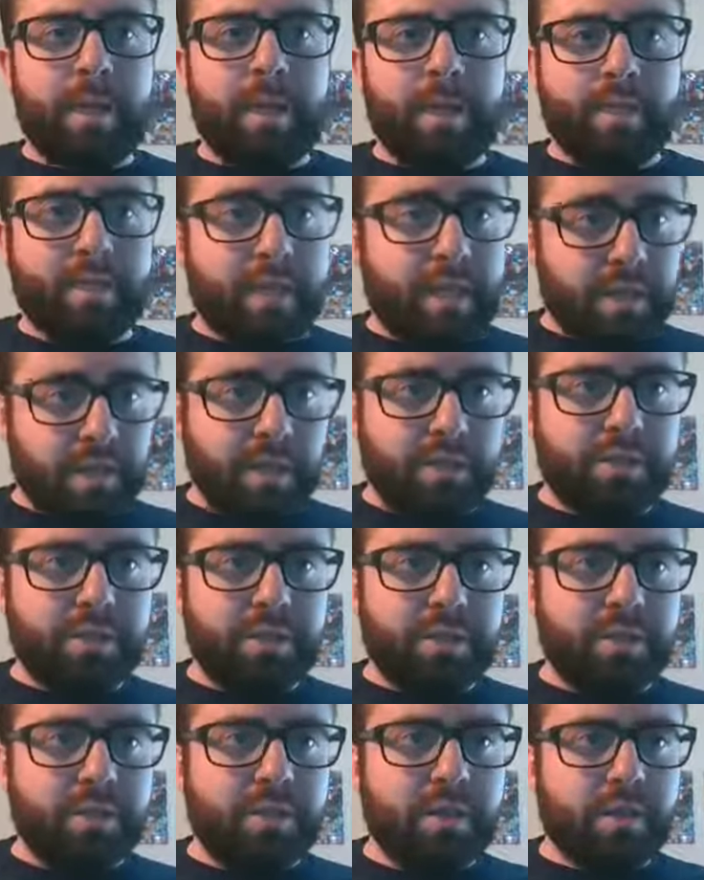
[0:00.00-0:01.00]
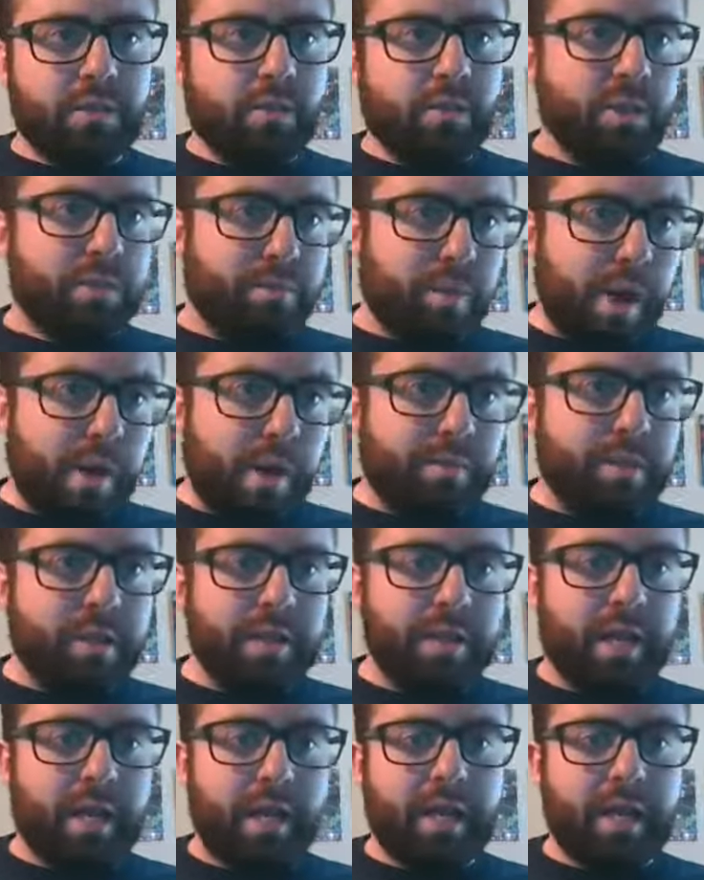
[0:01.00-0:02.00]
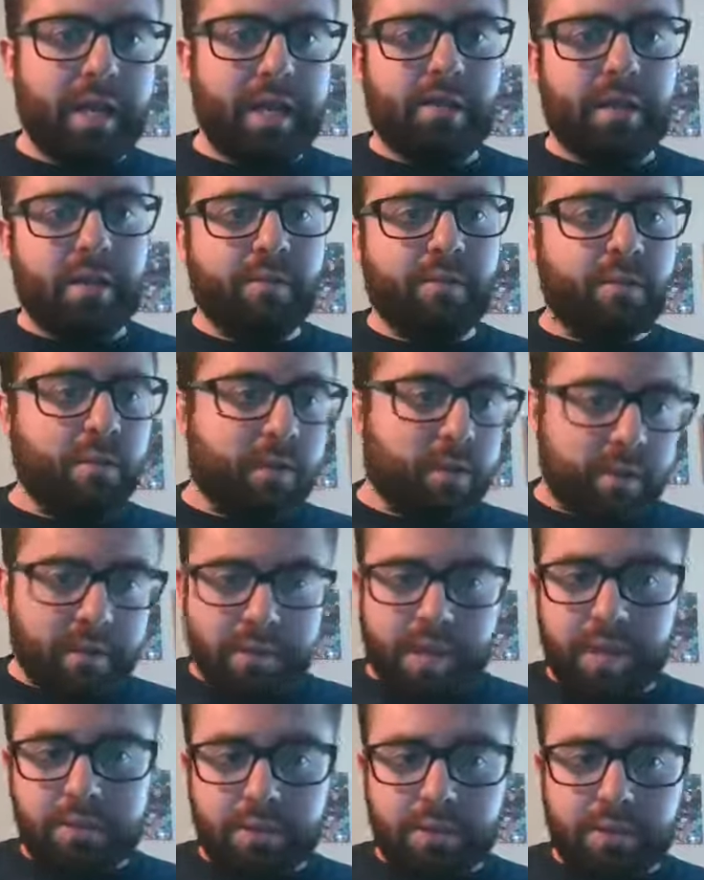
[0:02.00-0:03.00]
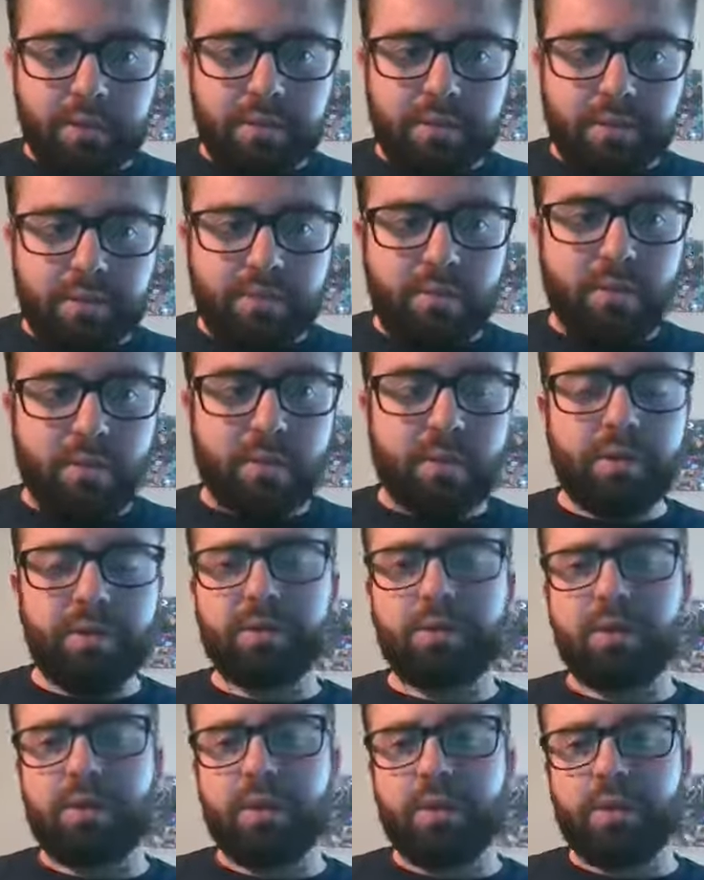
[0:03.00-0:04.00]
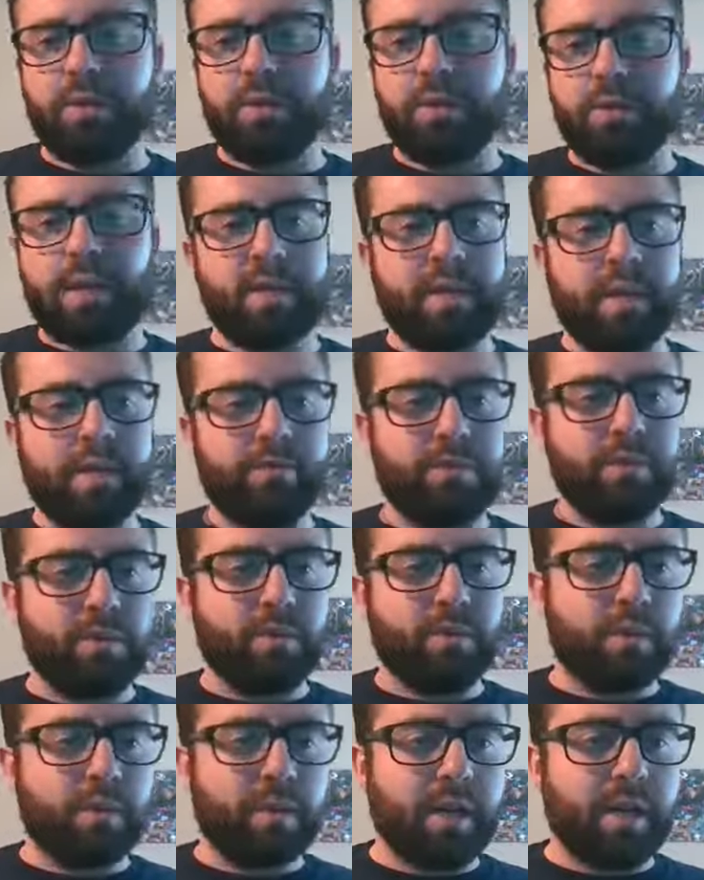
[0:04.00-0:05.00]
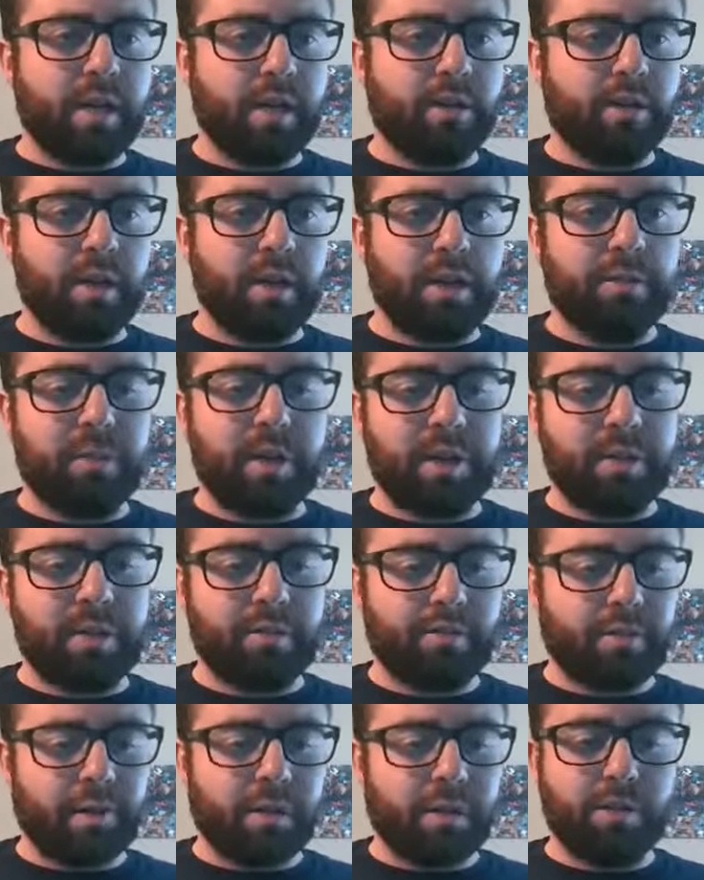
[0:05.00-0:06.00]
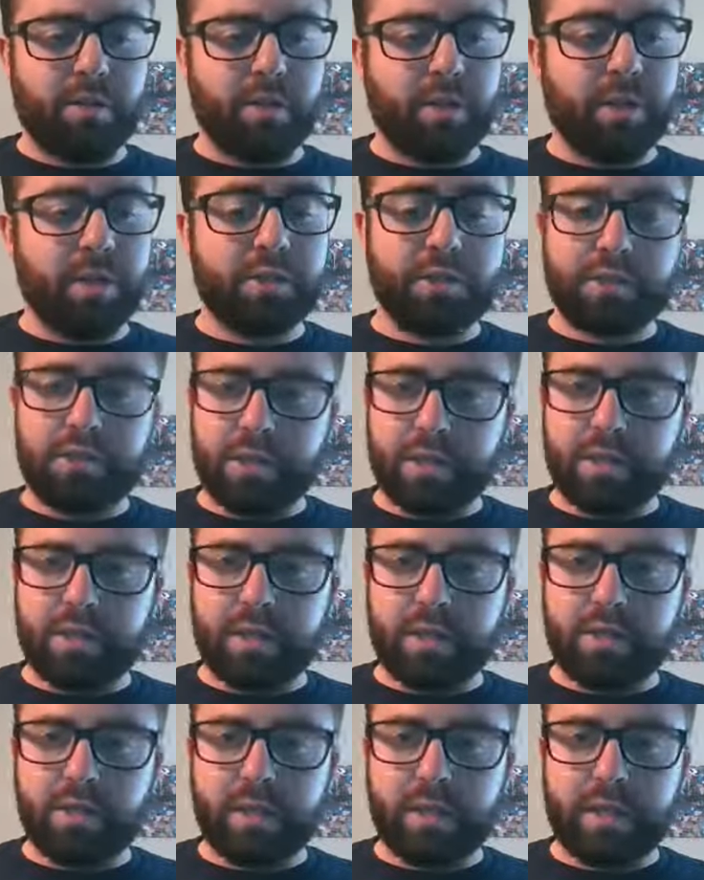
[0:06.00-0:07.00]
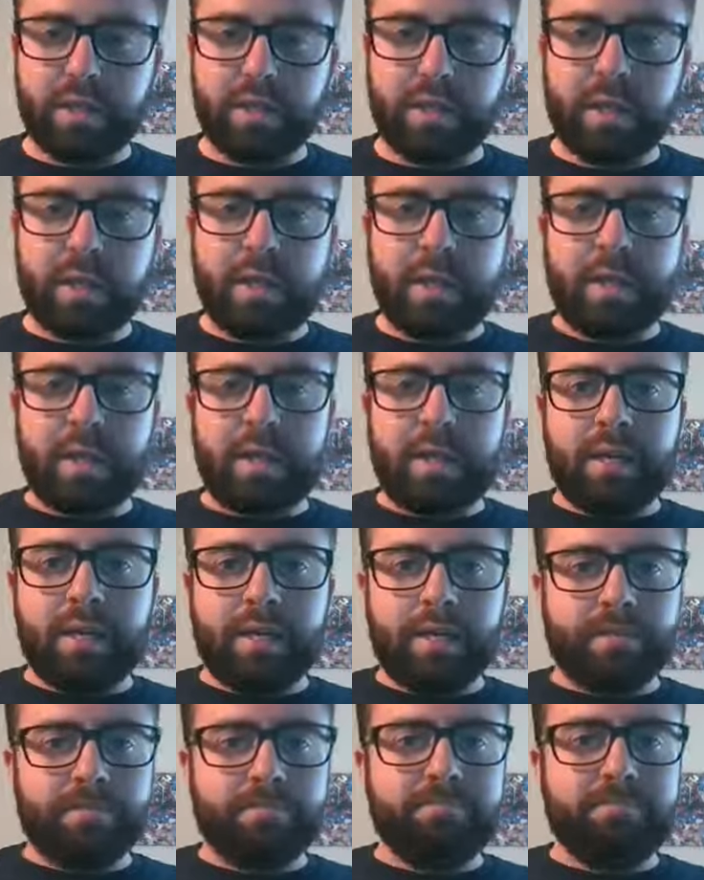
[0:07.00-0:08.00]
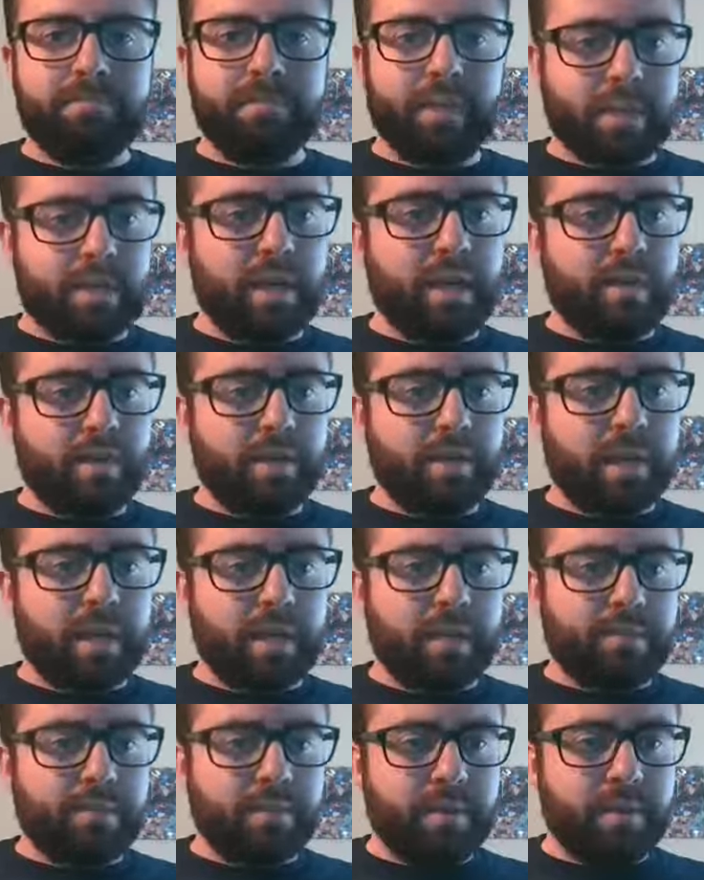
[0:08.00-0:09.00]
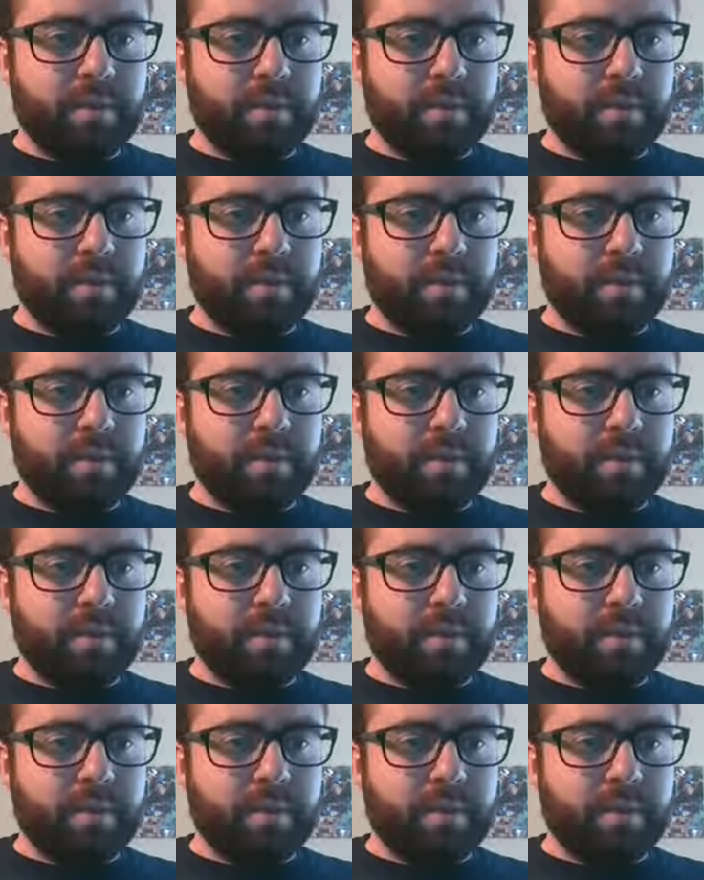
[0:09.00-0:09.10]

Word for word: uh, technicians across property that have never gotten to use it before. So I definitely would highly recommend if people are interested in doing it um, to take a look at it.